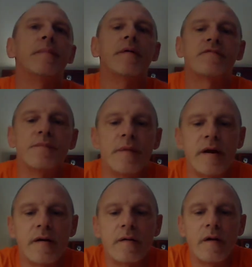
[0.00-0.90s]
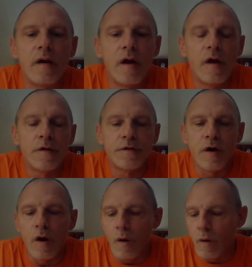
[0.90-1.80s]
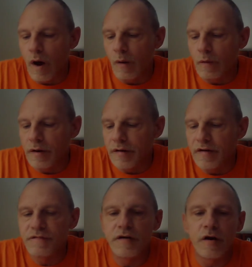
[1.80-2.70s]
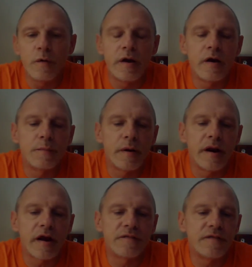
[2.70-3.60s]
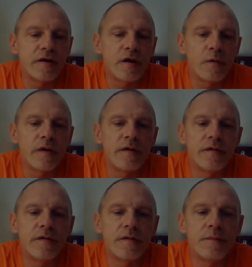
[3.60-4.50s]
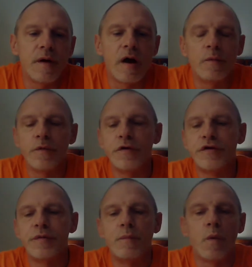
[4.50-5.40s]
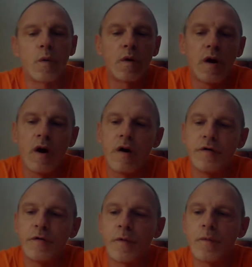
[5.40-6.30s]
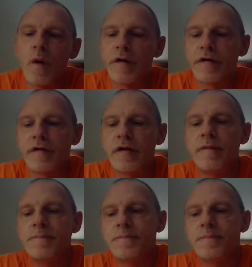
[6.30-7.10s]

up from there. So I will end this video here. My next video is I will do some more on George Washington